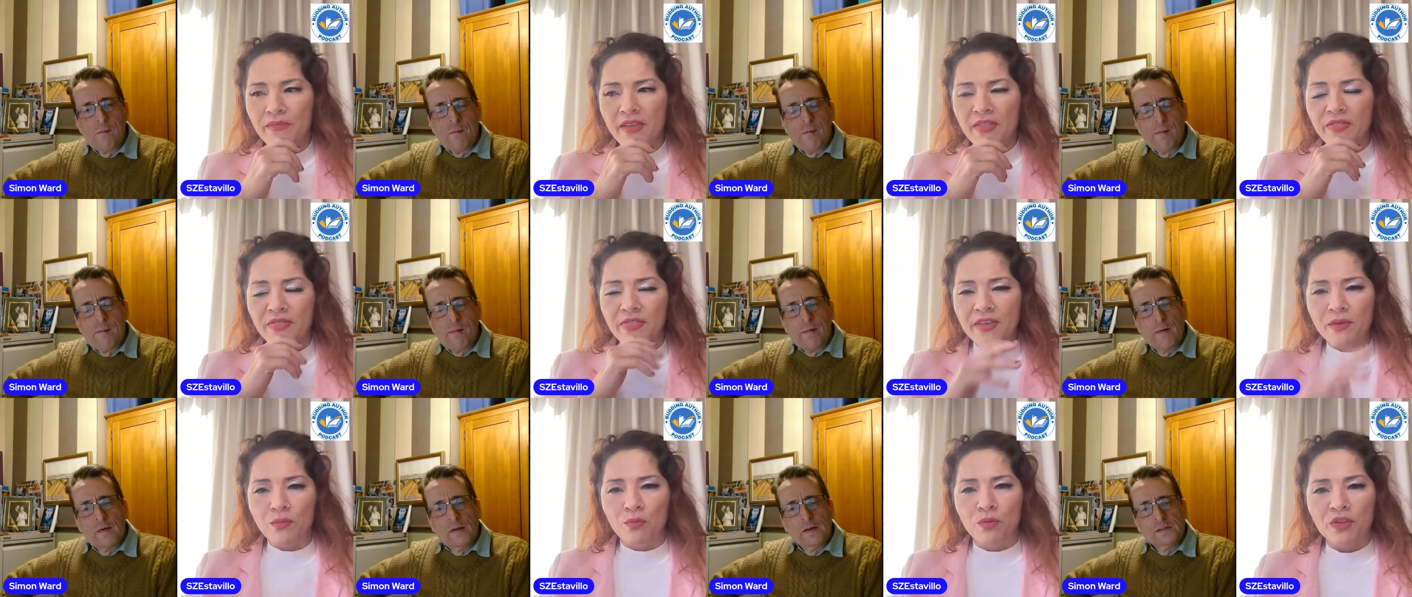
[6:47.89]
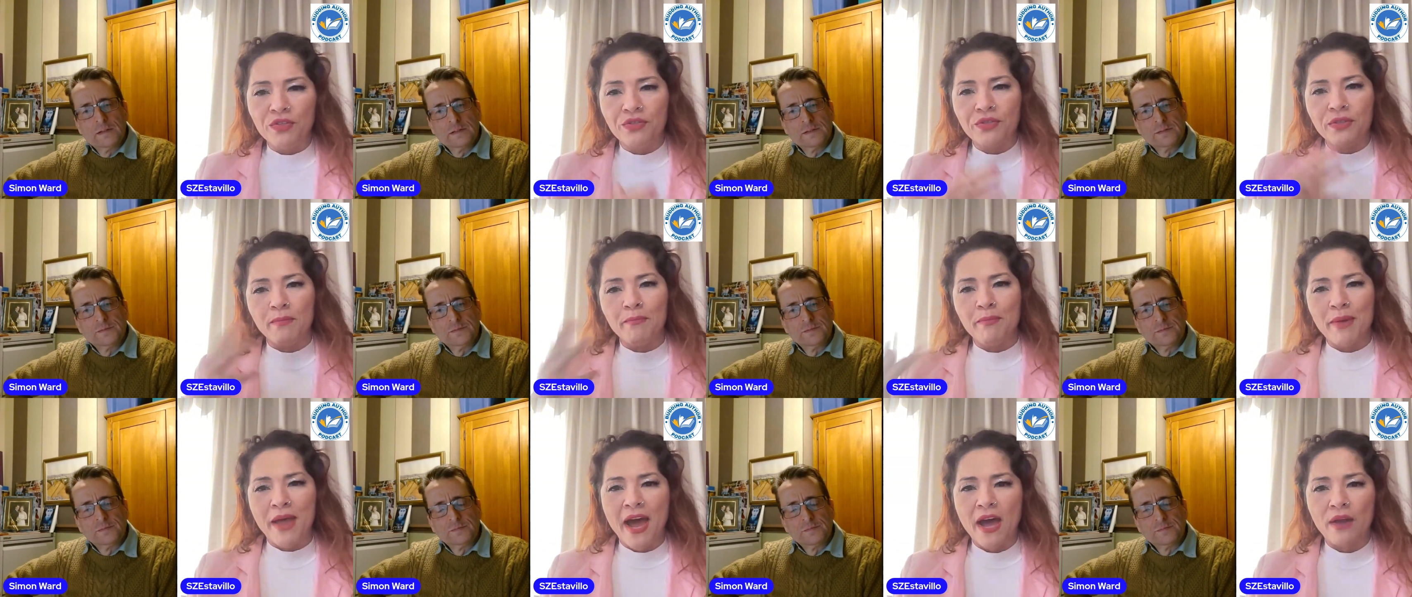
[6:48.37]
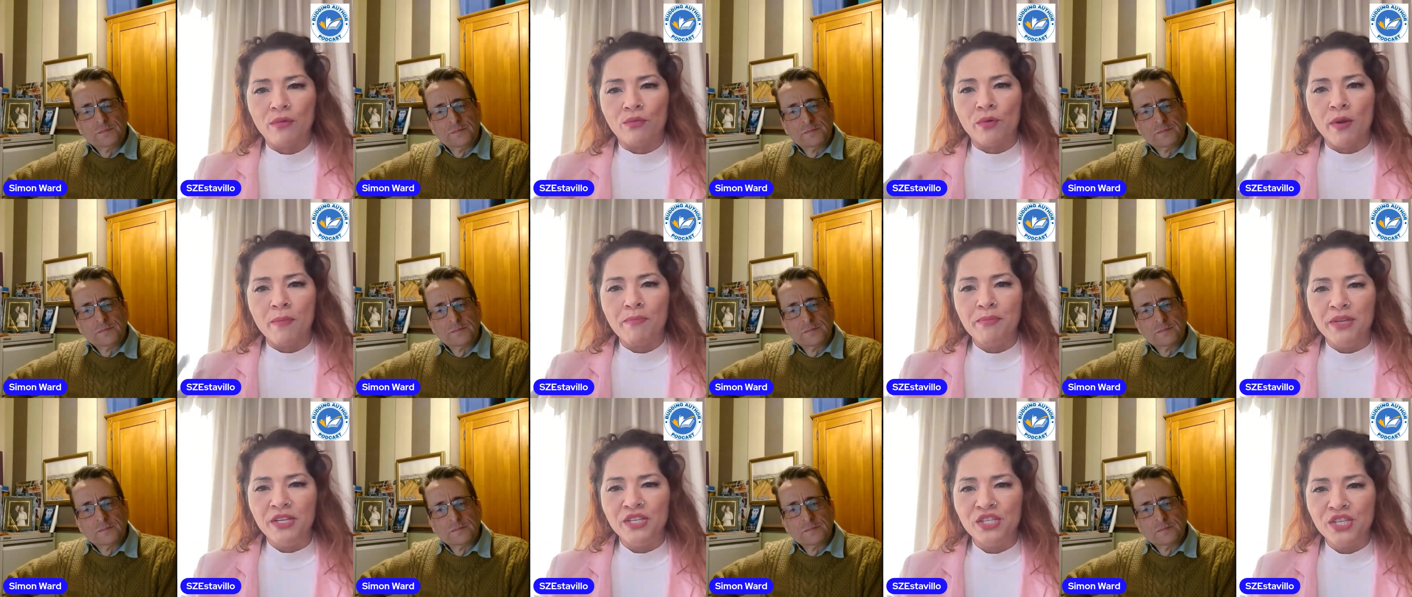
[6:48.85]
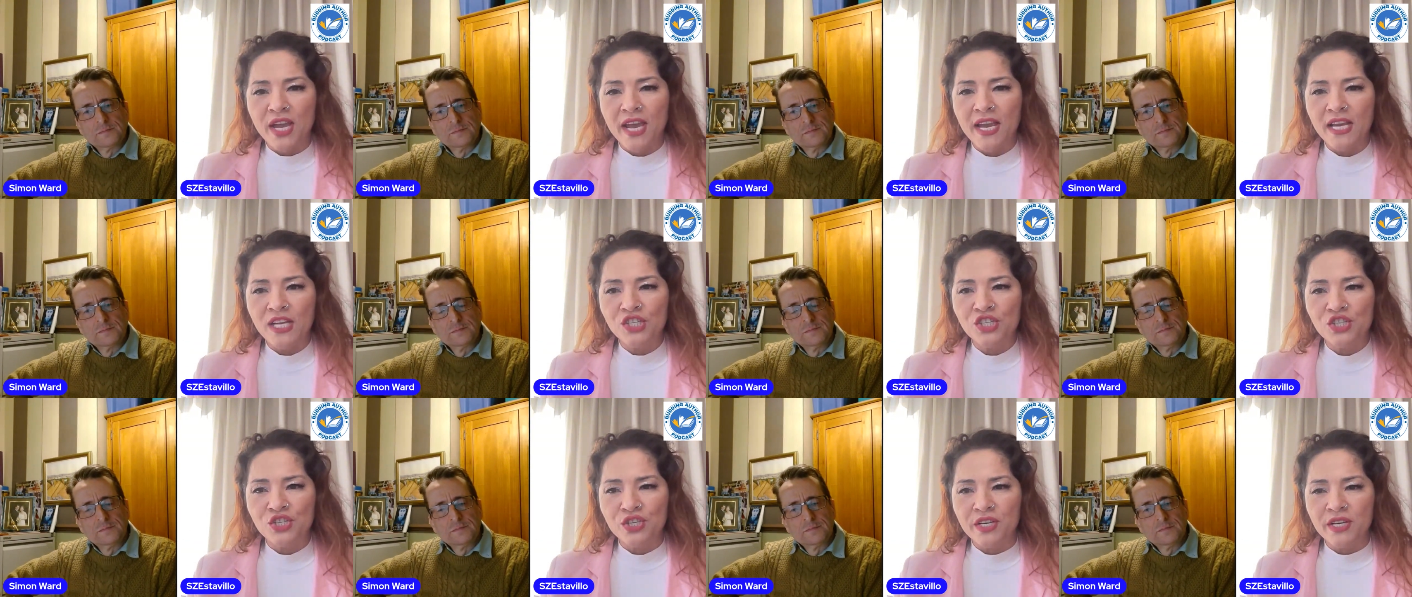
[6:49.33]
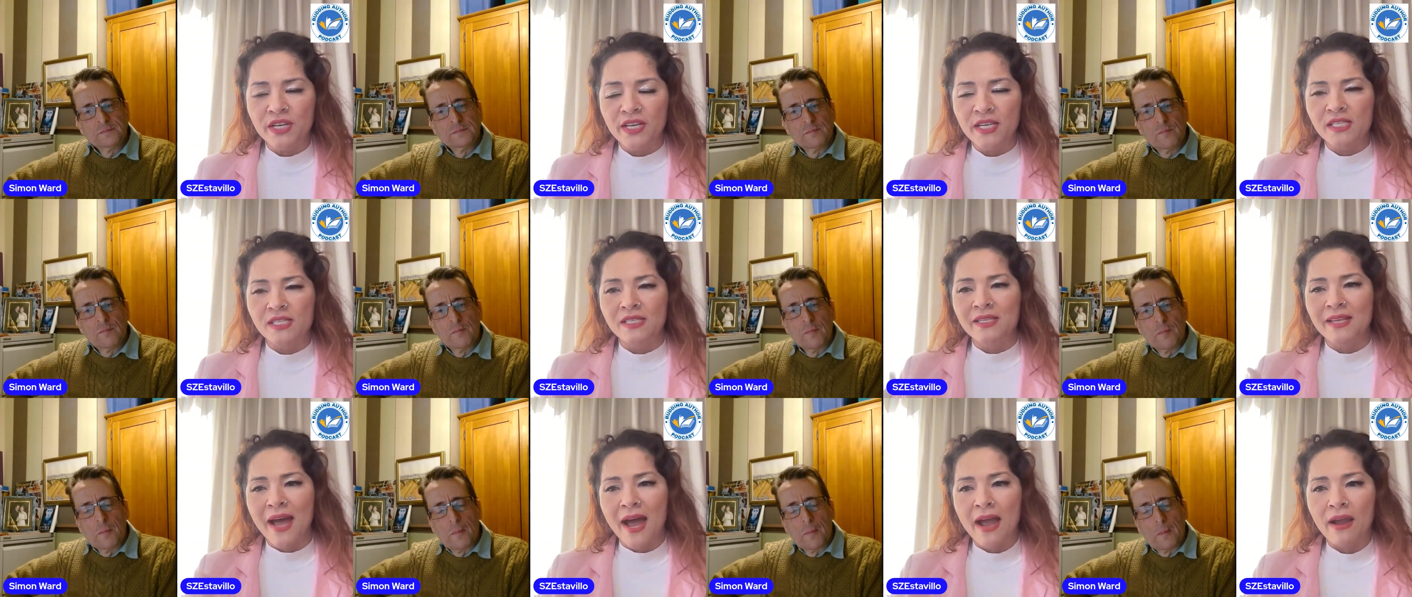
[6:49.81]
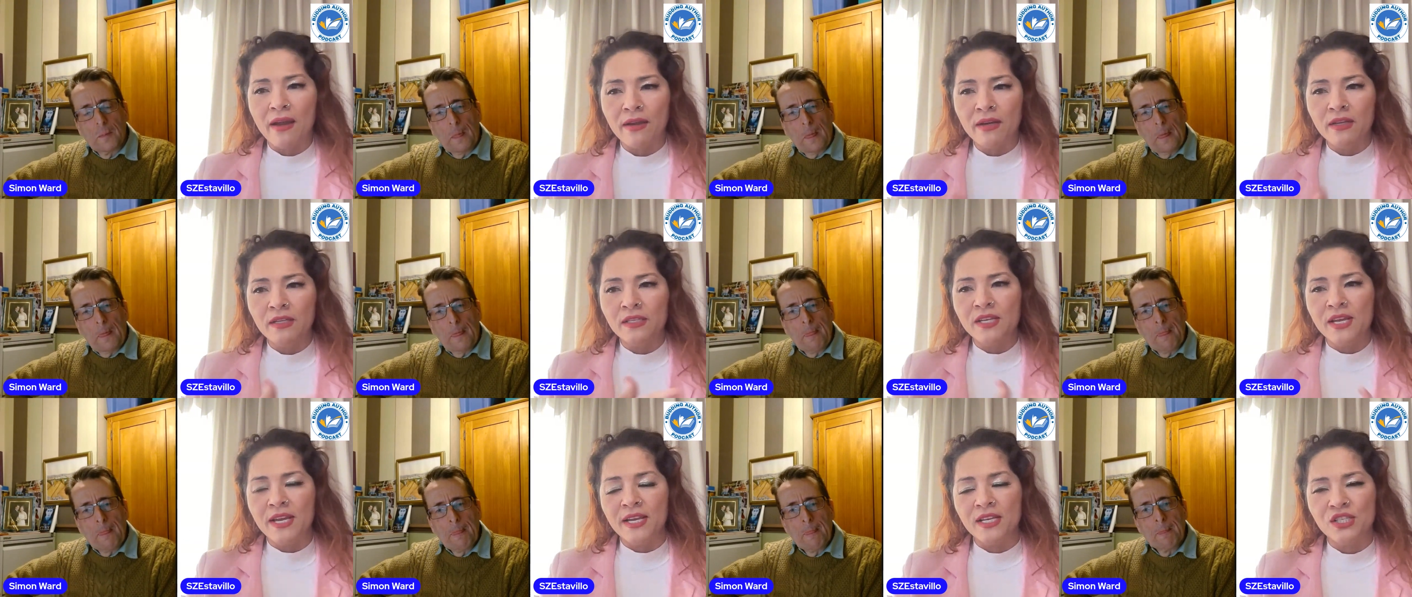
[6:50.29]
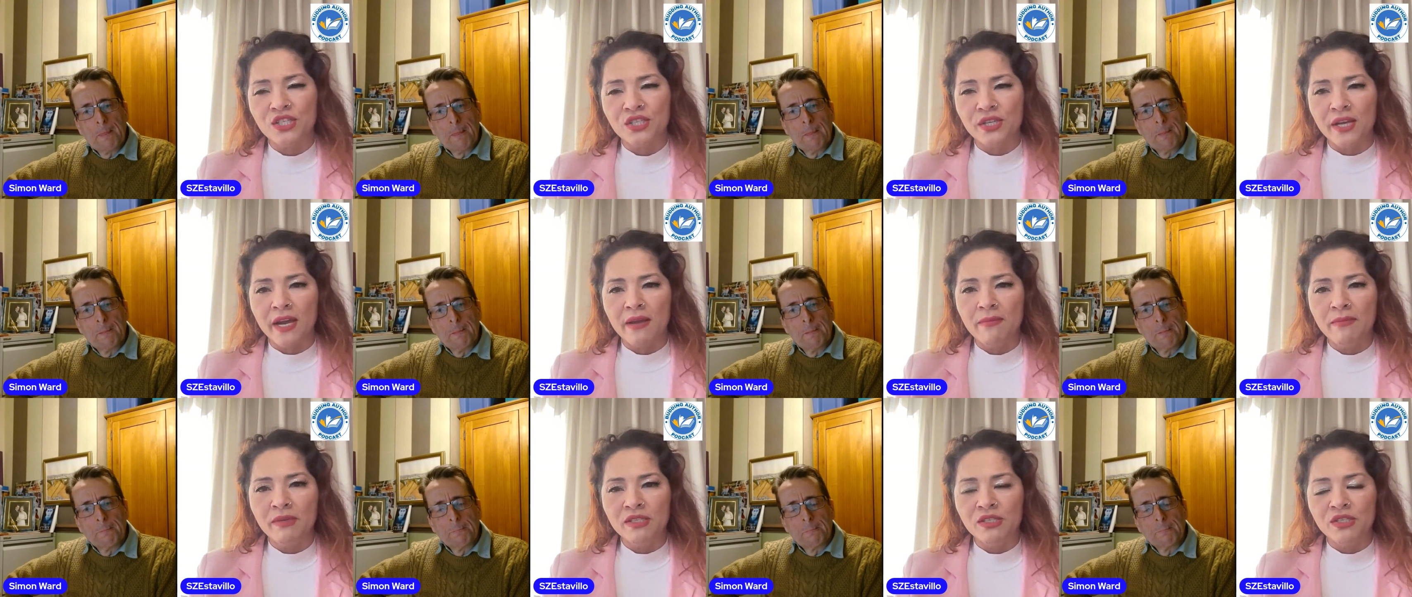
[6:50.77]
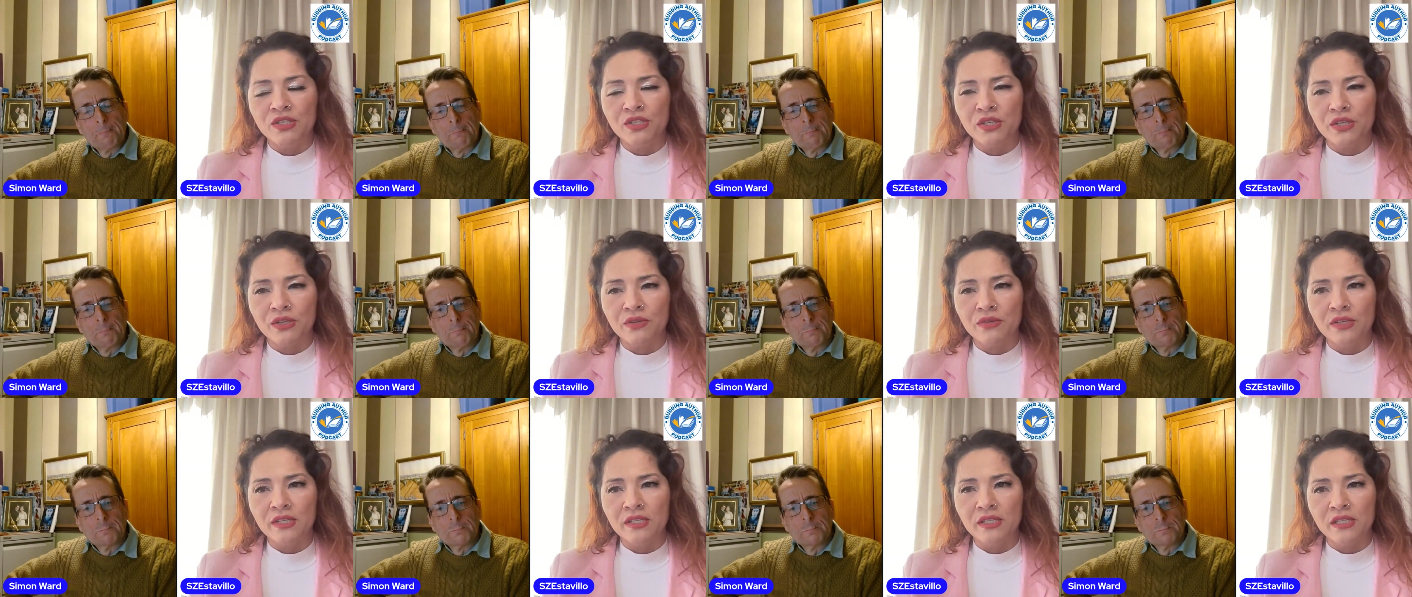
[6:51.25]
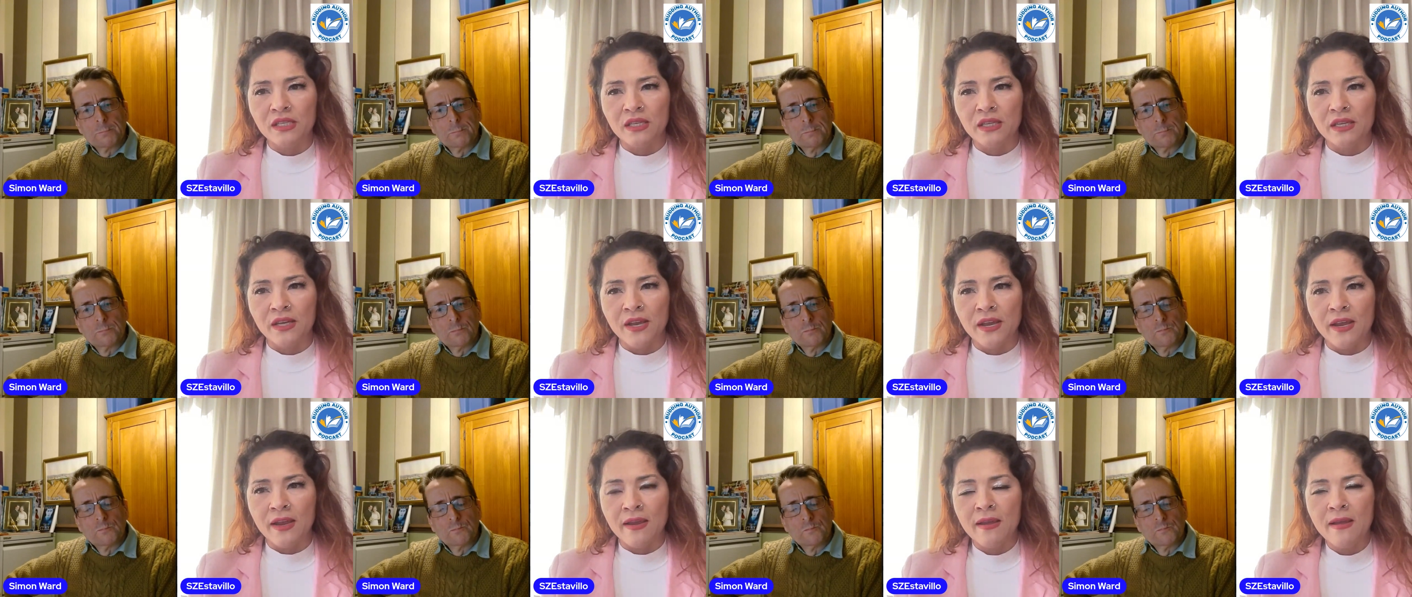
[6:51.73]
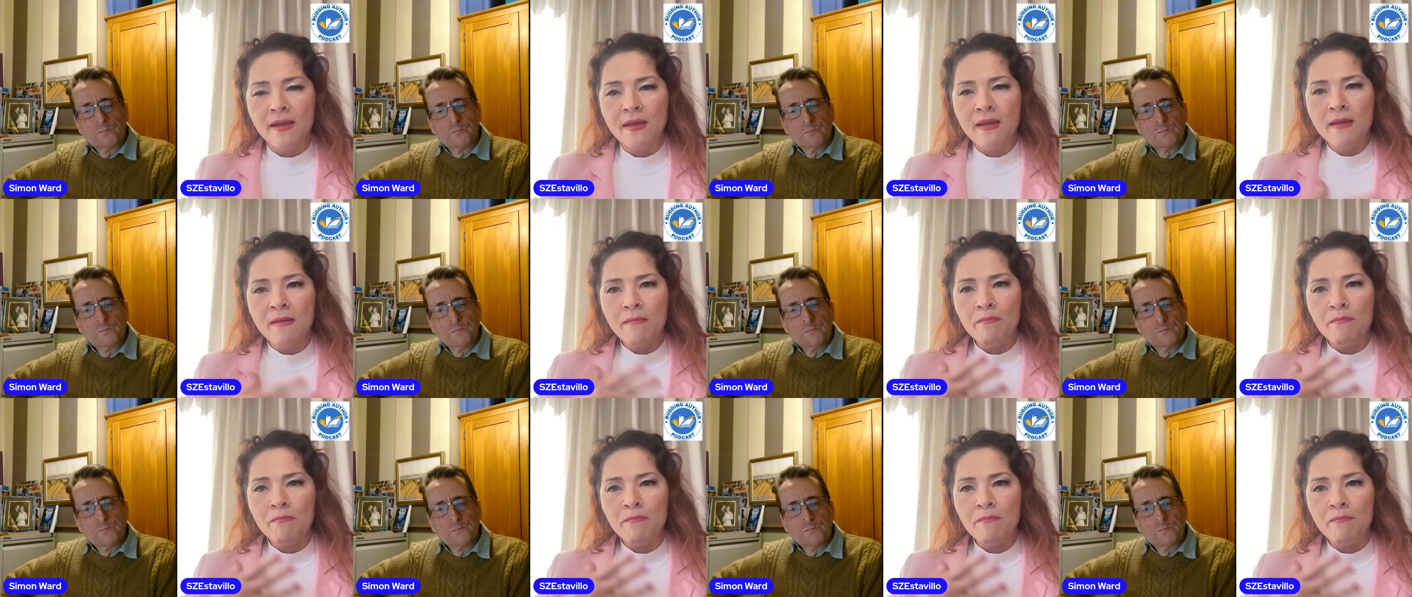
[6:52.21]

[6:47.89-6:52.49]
Speaker 1: with the bad reputation is not going to take Simon seriously